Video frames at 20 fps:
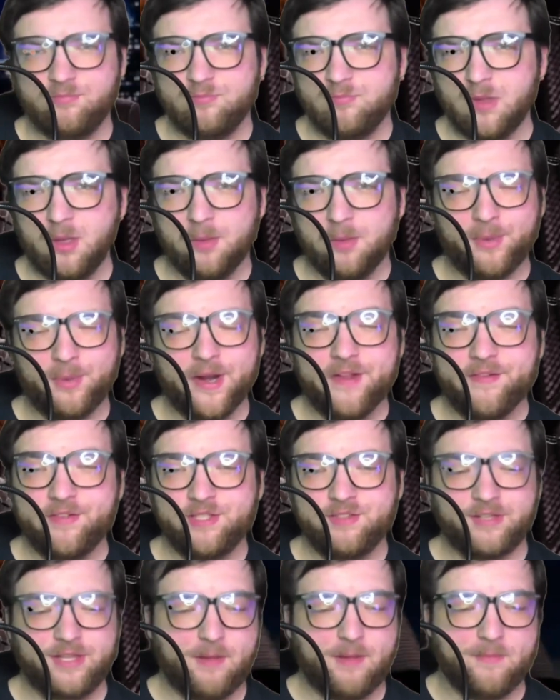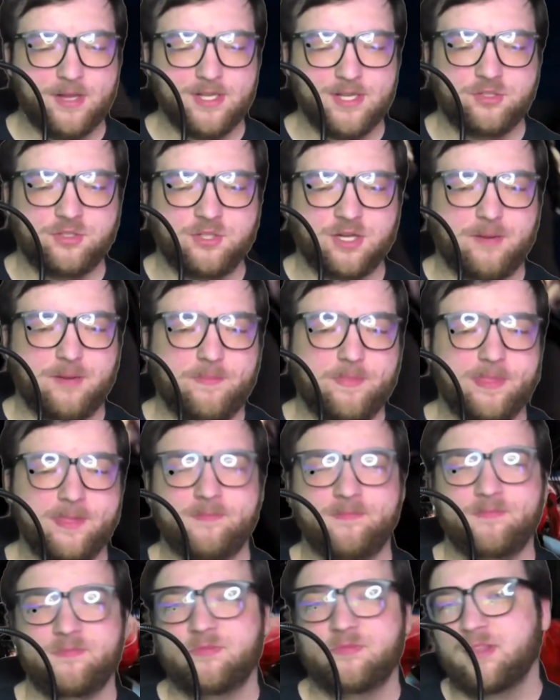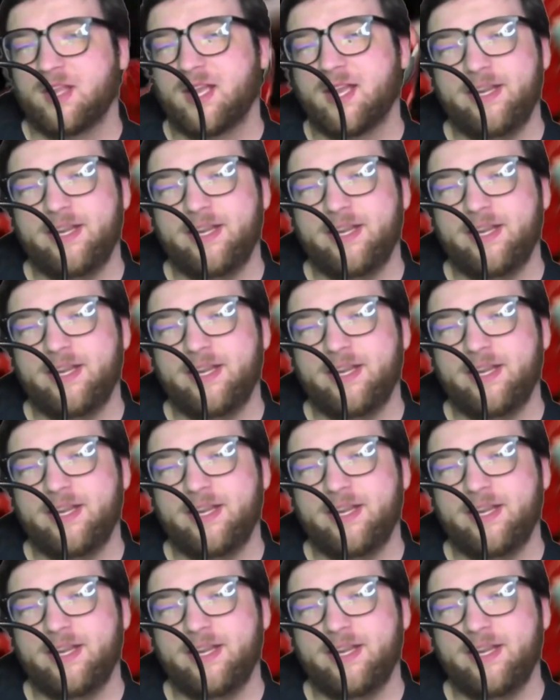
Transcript: but if it's for that amazing shot, I can